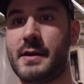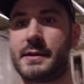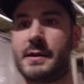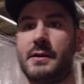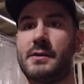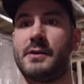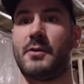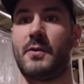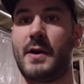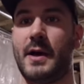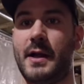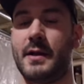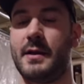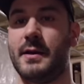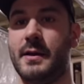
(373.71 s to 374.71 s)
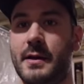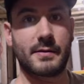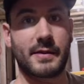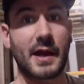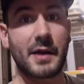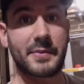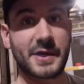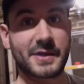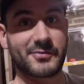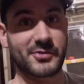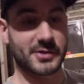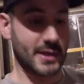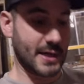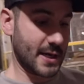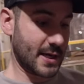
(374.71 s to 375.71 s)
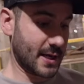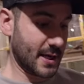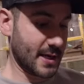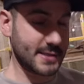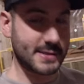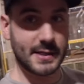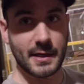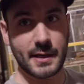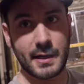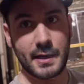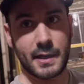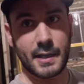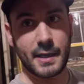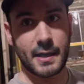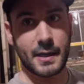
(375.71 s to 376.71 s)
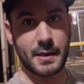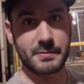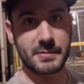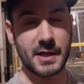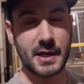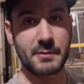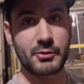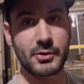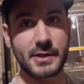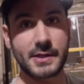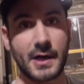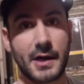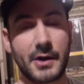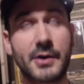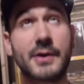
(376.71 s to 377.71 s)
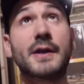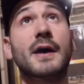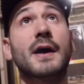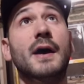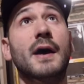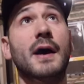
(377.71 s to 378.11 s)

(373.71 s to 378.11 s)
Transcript: That took a little while. That'll be it for tonight, I guess. I'm getting pretty tired.